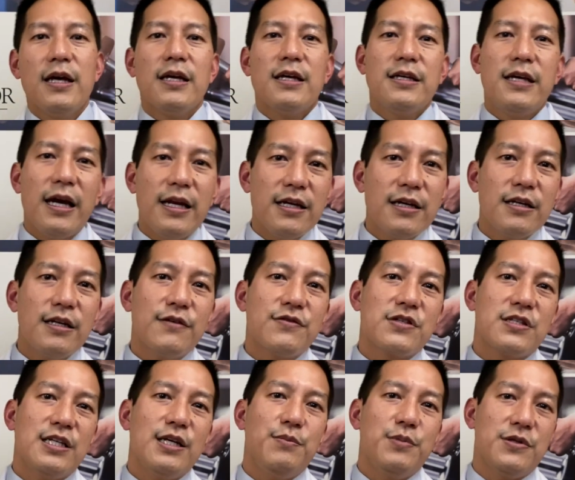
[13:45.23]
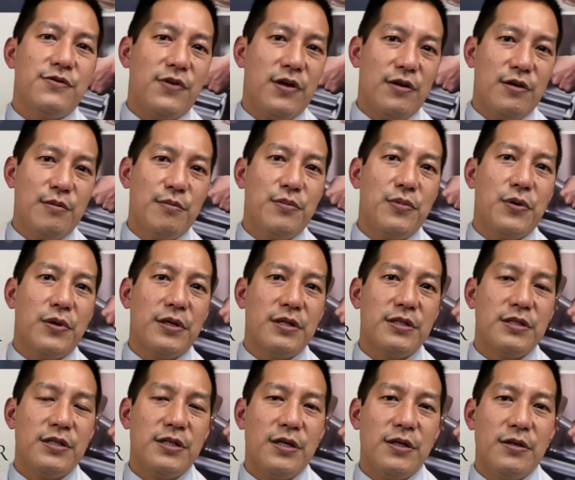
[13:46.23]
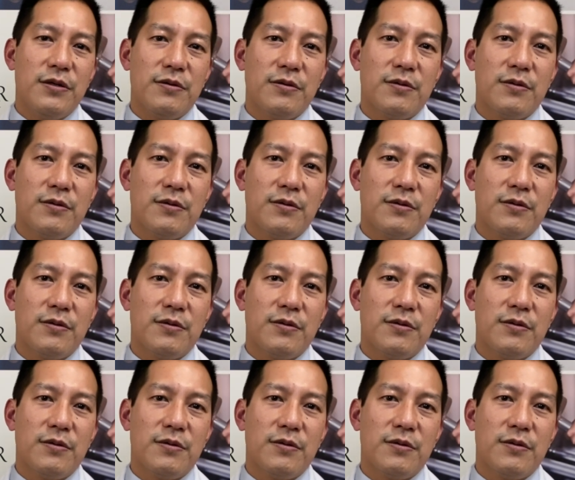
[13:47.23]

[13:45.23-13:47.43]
Getting enough sleep is very important too.